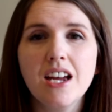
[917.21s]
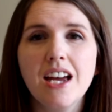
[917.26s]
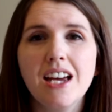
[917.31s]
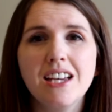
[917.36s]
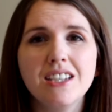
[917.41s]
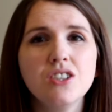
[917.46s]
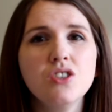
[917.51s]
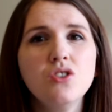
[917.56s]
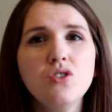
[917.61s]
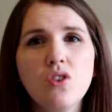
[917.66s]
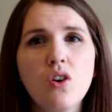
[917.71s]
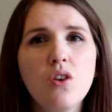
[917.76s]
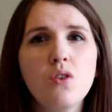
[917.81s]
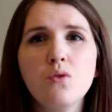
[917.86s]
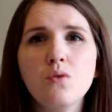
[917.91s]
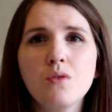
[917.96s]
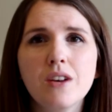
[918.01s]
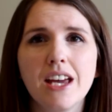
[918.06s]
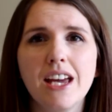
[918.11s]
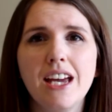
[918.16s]
It's not
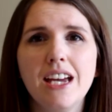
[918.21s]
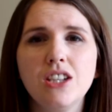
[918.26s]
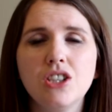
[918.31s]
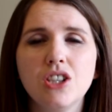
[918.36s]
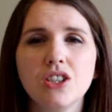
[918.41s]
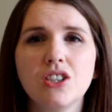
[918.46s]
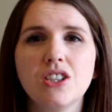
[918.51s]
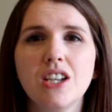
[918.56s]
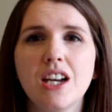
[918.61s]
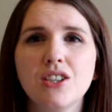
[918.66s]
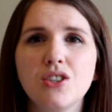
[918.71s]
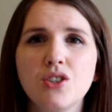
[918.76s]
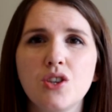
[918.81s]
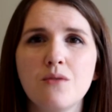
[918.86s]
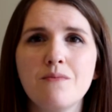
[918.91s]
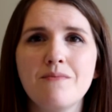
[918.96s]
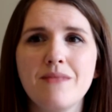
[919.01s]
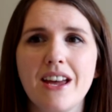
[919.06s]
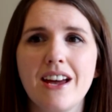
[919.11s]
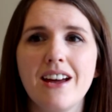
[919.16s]
okay just to
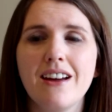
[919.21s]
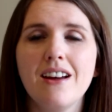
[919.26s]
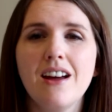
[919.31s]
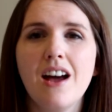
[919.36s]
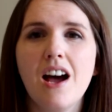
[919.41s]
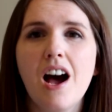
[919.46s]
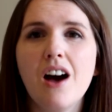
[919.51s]
assume that